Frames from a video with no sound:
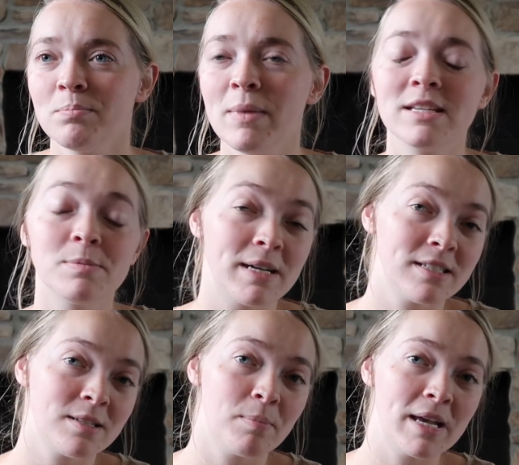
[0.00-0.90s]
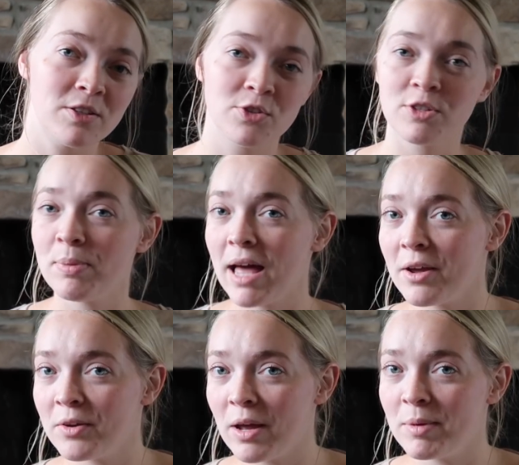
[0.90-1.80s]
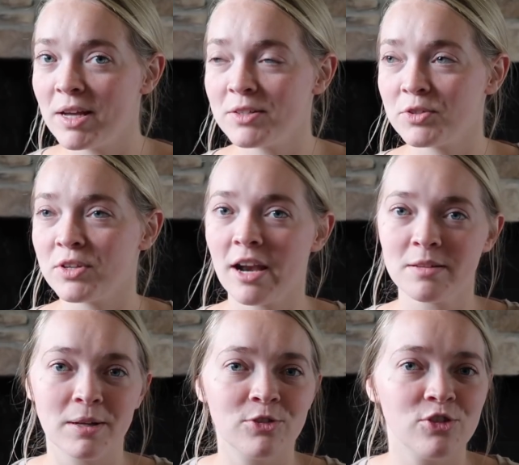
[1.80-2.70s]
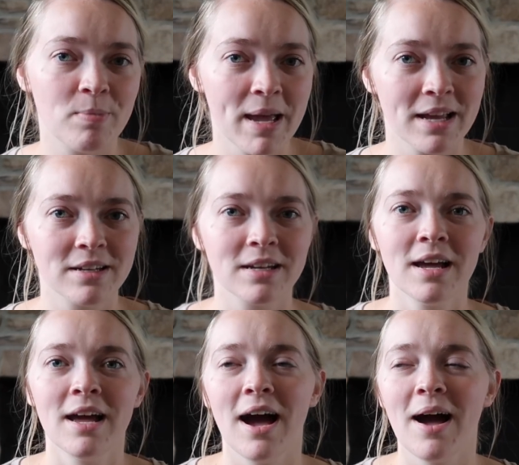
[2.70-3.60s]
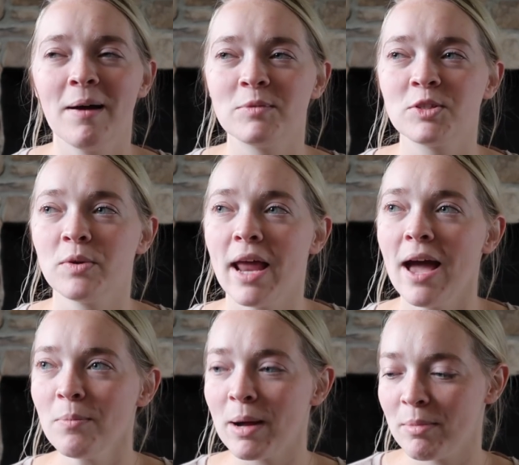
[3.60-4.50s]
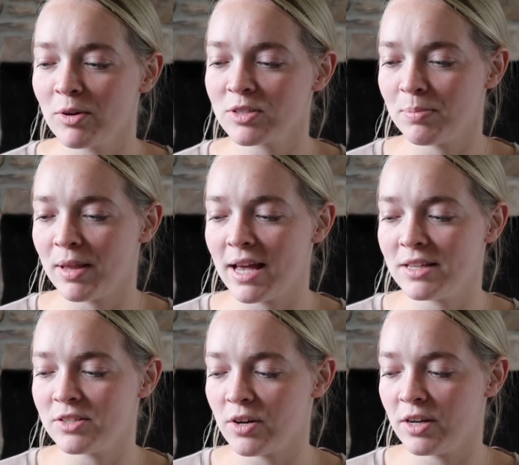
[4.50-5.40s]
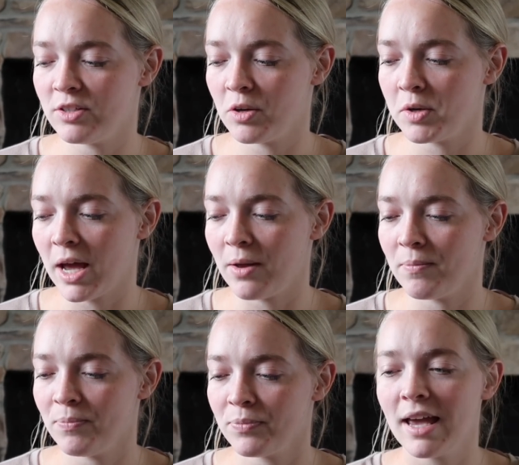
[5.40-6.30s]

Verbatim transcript: makes my makes your supply go down because there's not as much demand. Um, so now my milk supply is starting to go down.